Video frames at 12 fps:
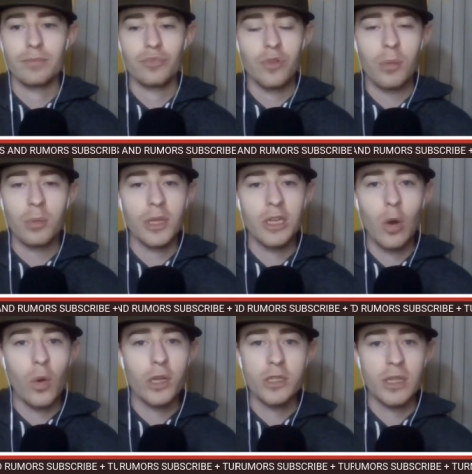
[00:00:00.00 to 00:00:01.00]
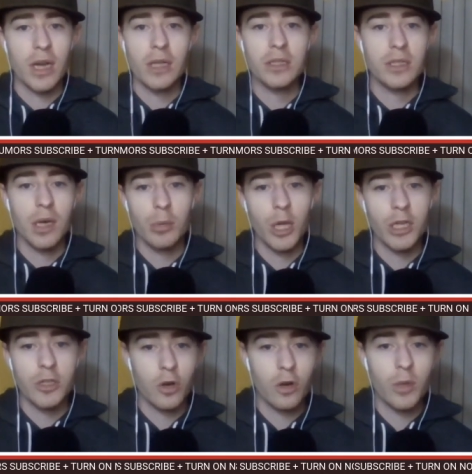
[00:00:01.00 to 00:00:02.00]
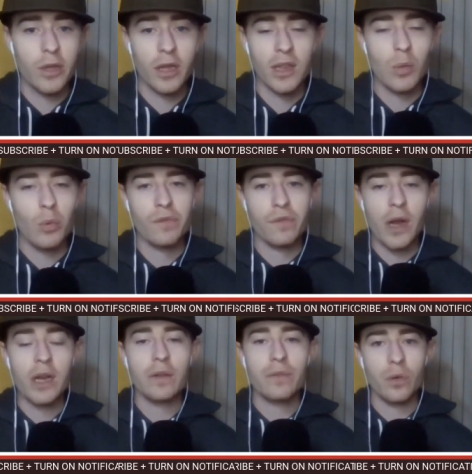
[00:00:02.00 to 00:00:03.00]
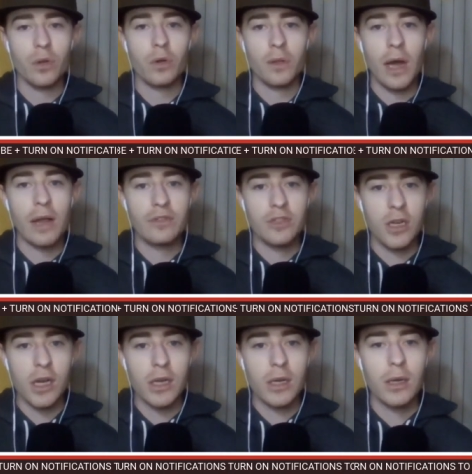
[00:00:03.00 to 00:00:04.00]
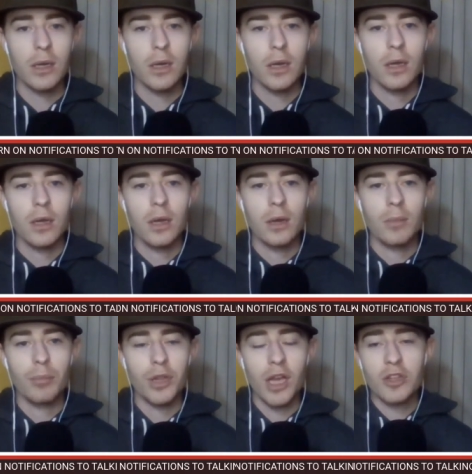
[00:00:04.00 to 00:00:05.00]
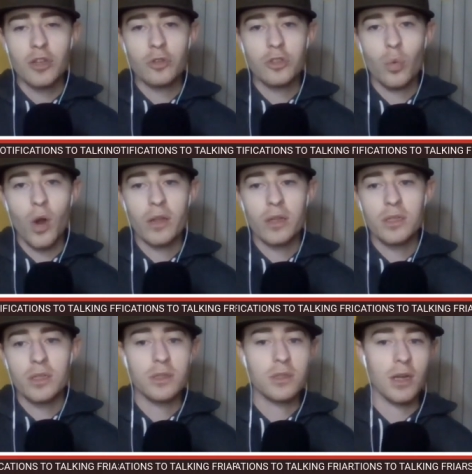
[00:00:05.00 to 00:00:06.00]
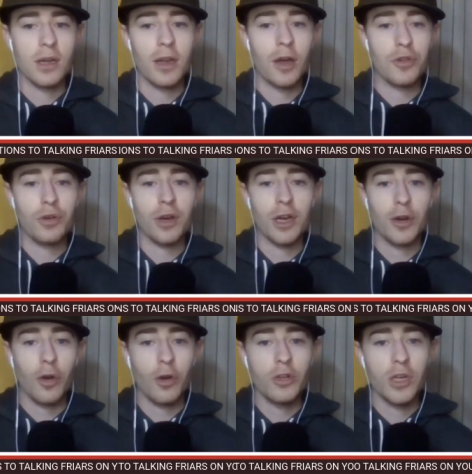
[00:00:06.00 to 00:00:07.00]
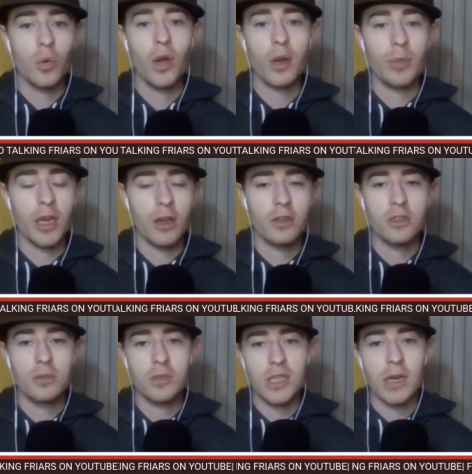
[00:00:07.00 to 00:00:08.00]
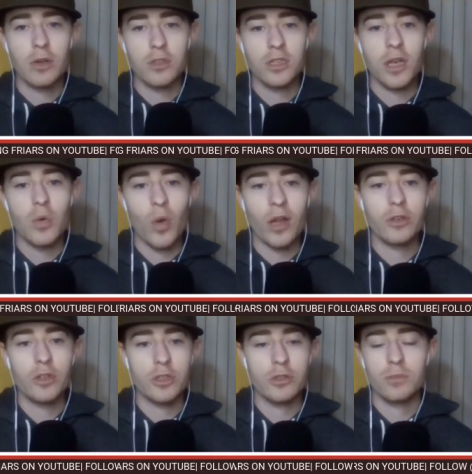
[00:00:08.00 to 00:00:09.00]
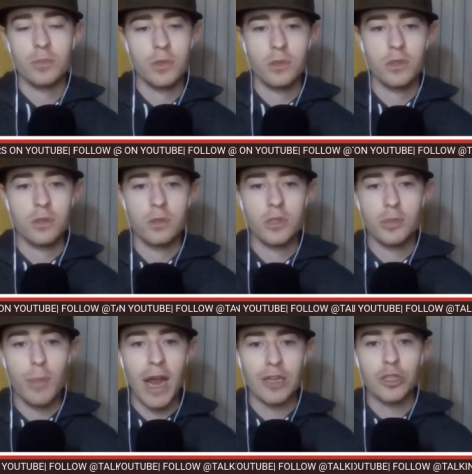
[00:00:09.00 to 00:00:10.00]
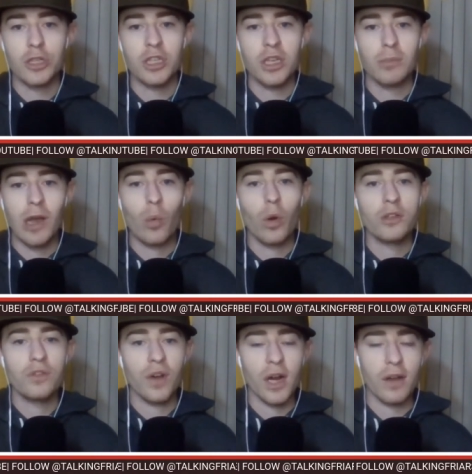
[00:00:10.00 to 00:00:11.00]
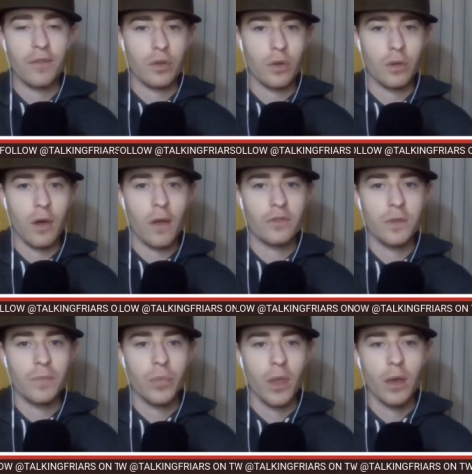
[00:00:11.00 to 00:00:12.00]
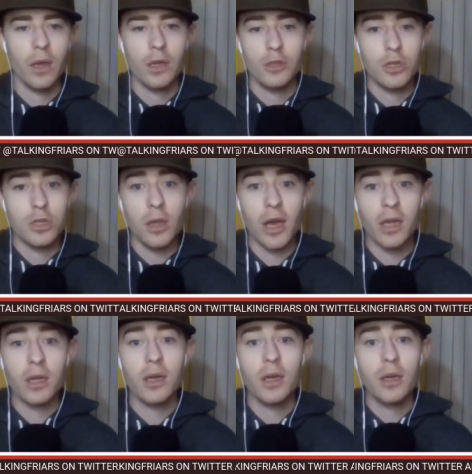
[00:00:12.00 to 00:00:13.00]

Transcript: probably going to the NCAA tournament. Like they were fighting for their lives tonight. But that's also why this is another encouraging win because San Diego State went and just smashed a team that was fighting for their lives, just like